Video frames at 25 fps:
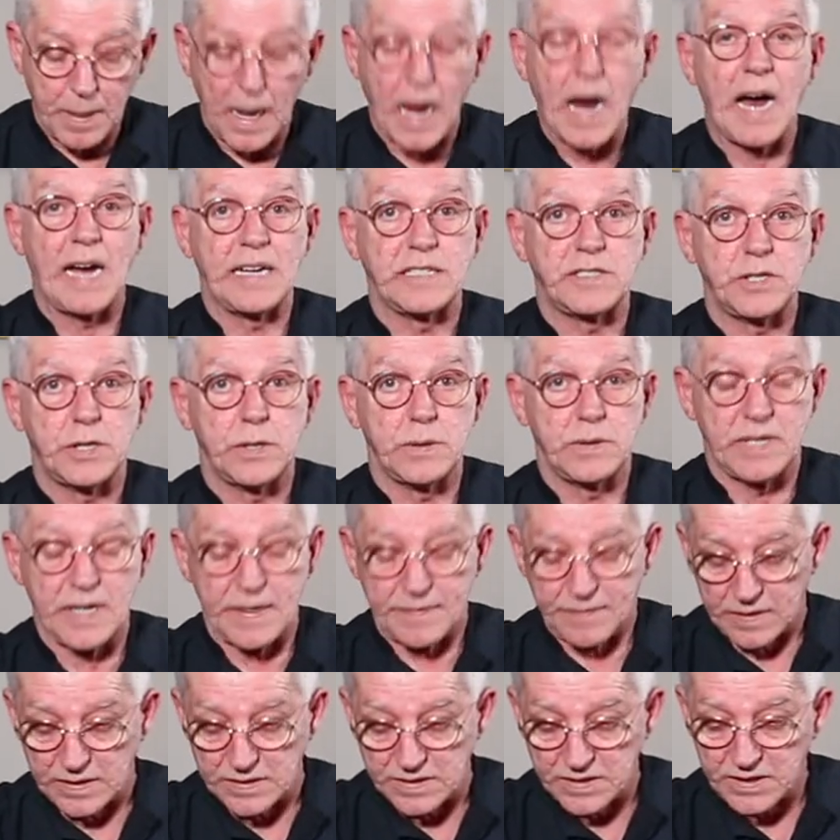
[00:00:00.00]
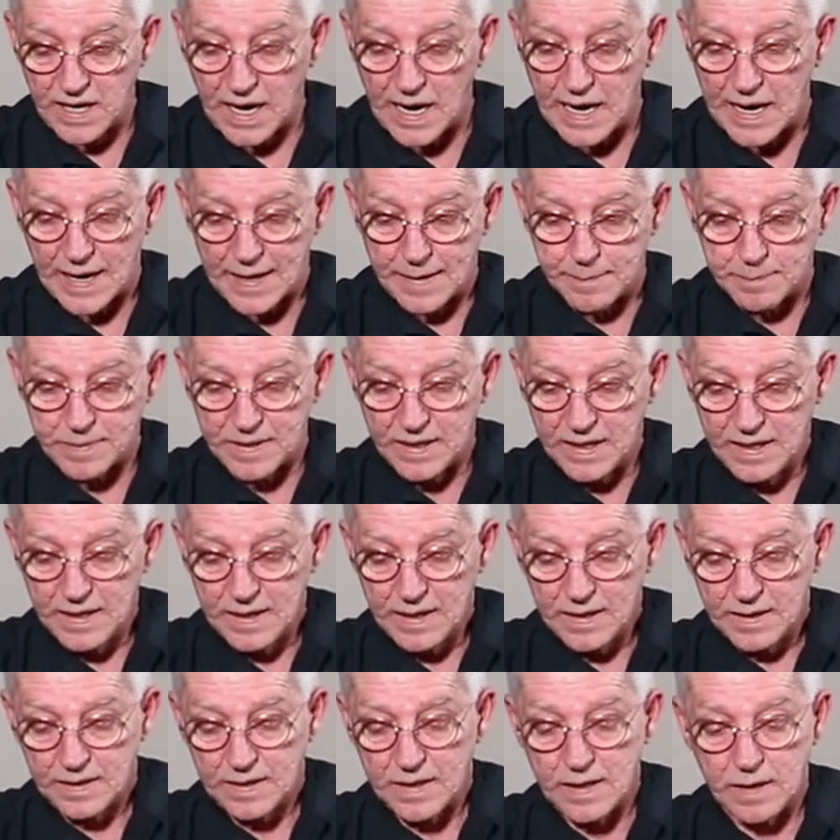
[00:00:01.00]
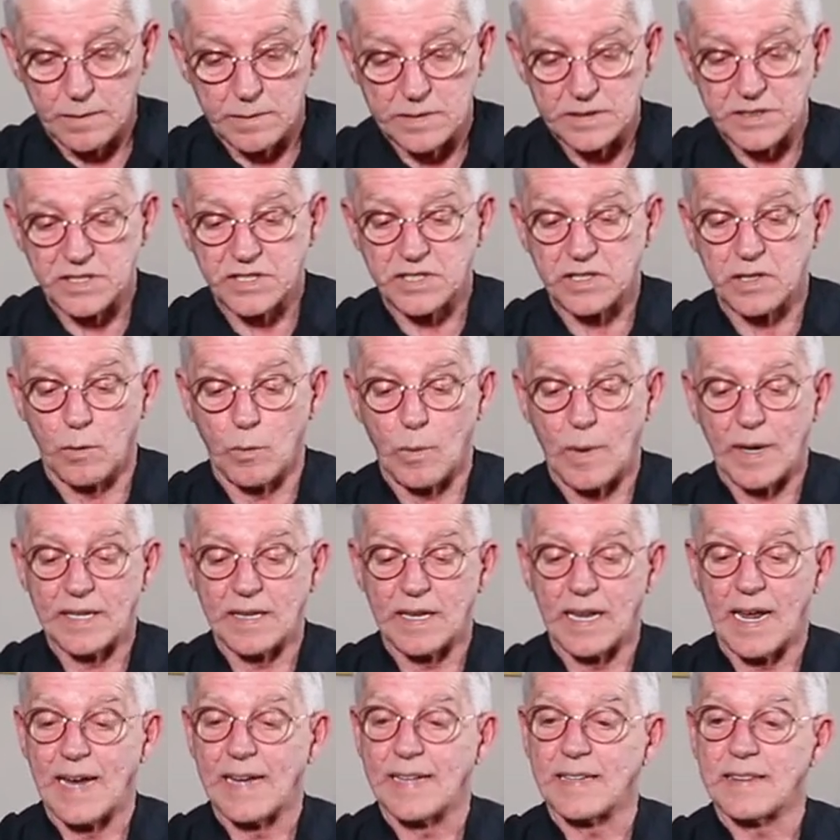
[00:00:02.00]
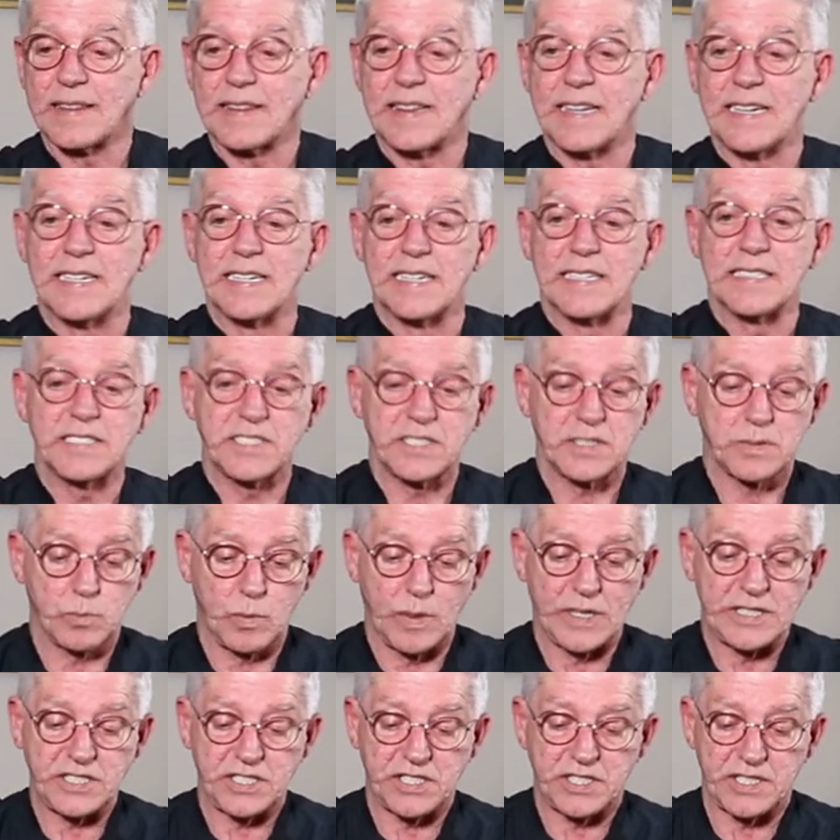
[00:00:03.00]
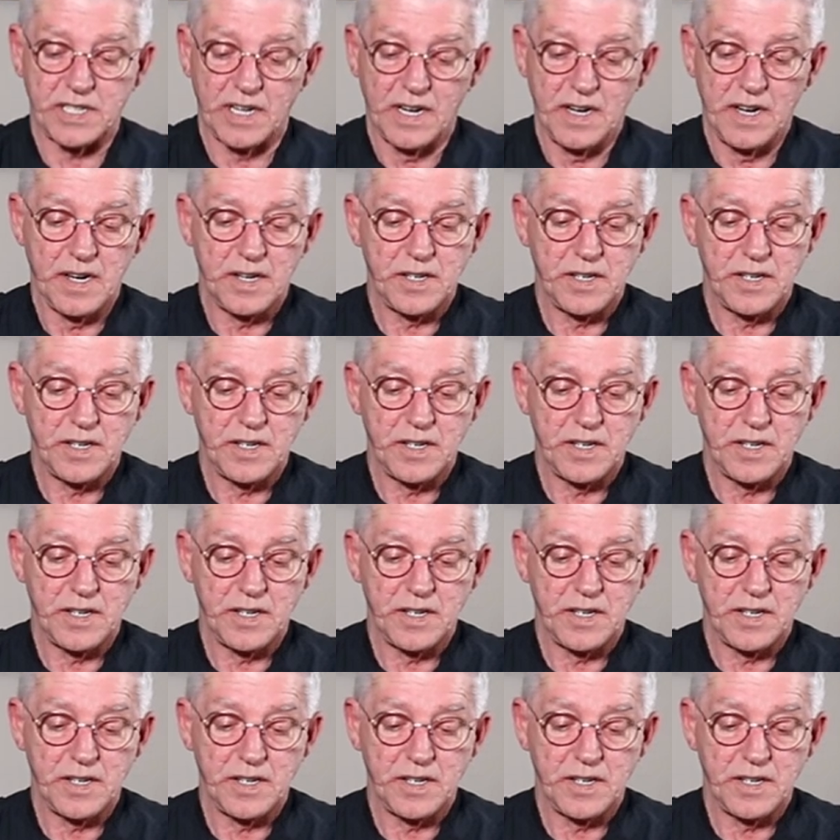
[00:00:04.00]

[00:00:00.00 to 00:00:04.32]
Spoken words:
buy two different type. There is the one like this, which